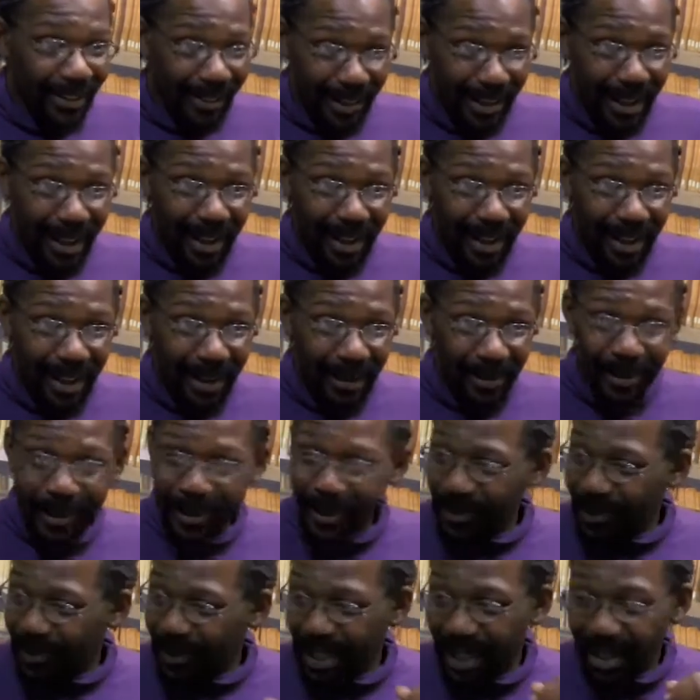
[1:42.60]
I, I will
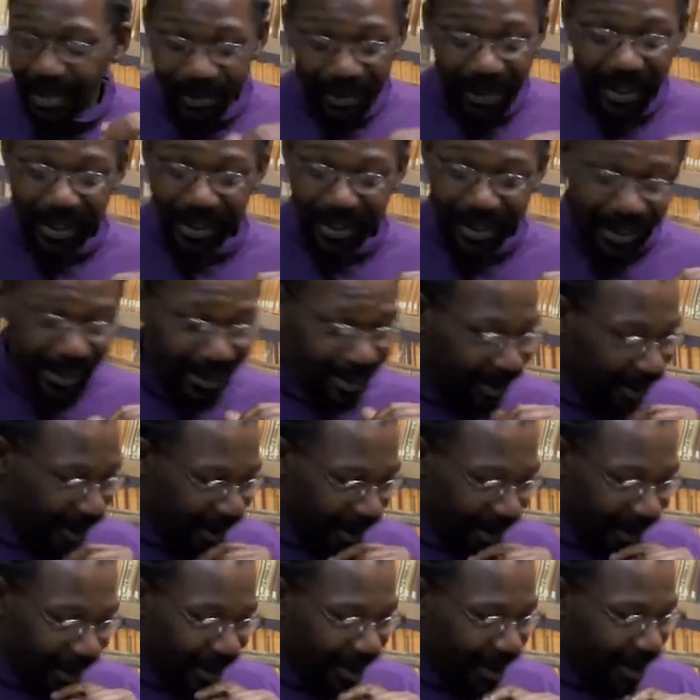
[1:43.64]
definitely
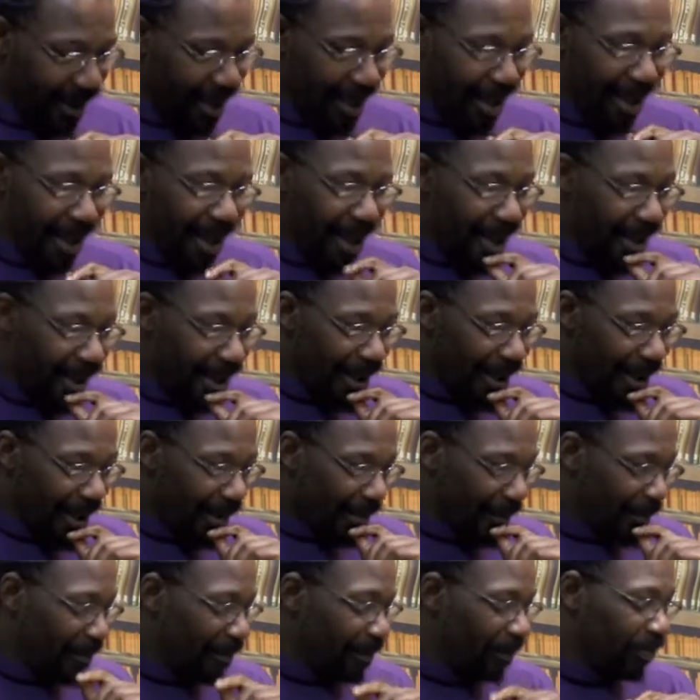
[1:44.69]
say,
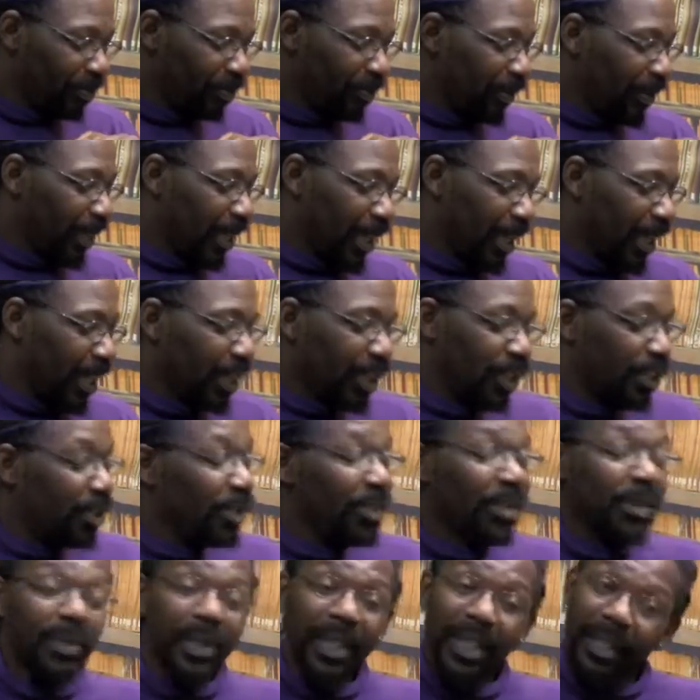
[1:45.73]
um, you
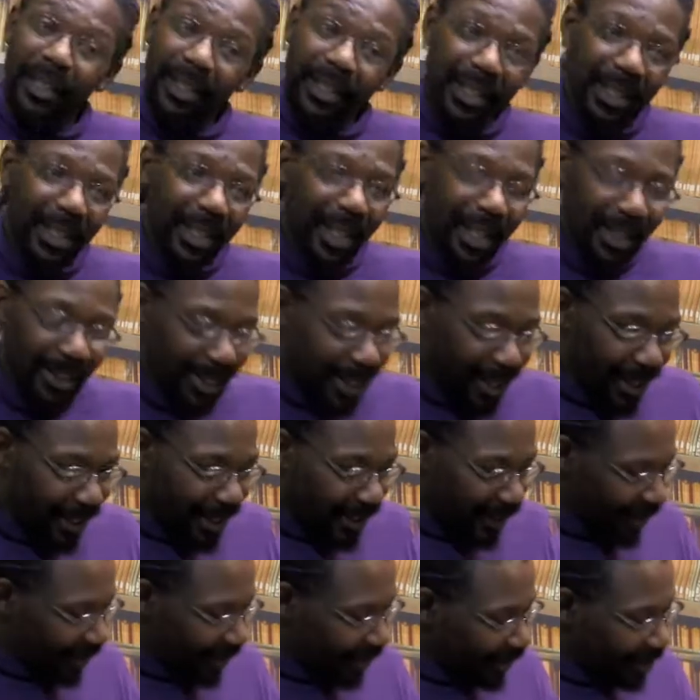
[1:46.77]
don't need a DNA
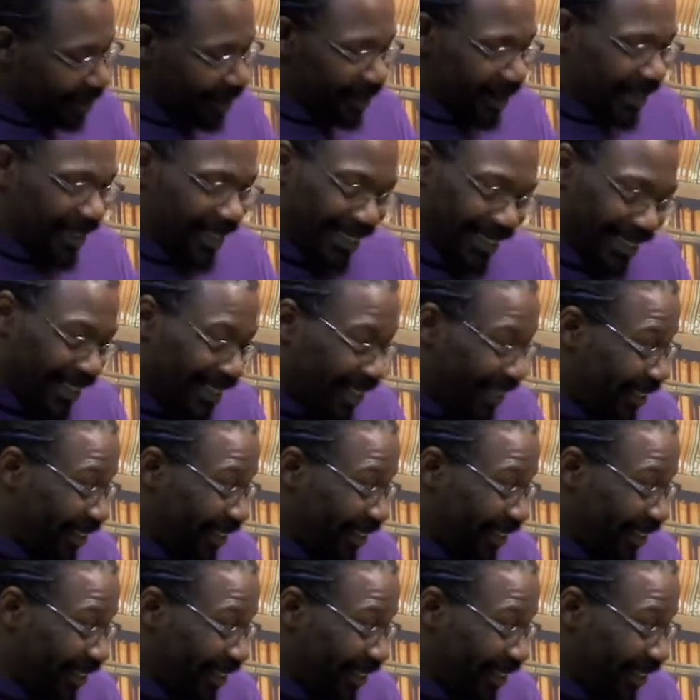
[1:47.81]
test because